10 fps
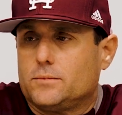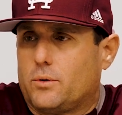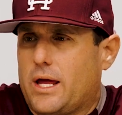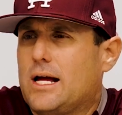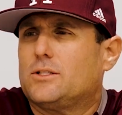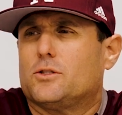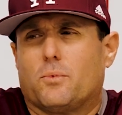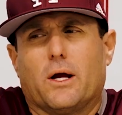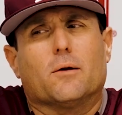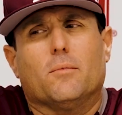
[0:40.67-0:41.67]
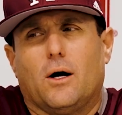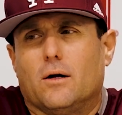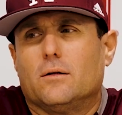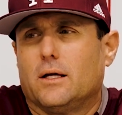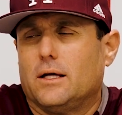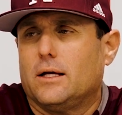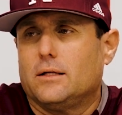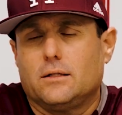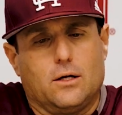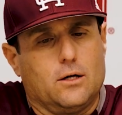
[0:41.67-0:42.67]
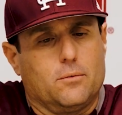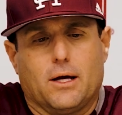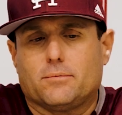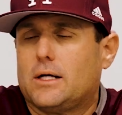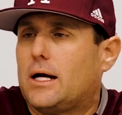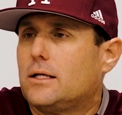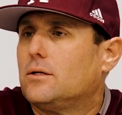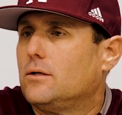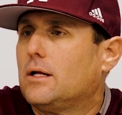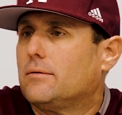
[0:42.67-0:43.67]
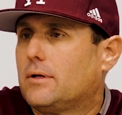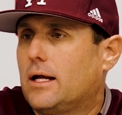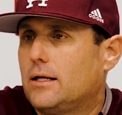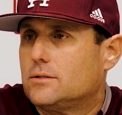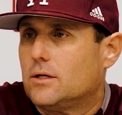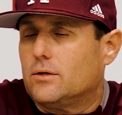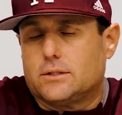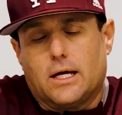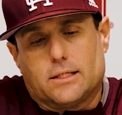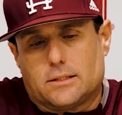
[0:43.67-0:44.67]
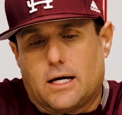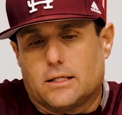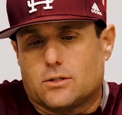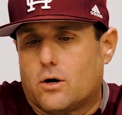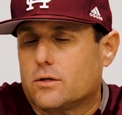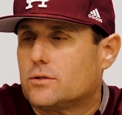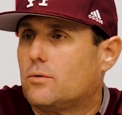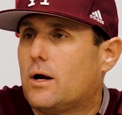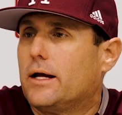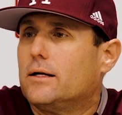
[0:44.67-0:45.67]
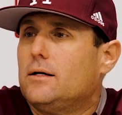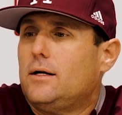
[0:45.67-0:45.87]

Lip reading: So when he has his breaking ball, and he'll be up to 92 left-handed. So, it's not as hard as the right.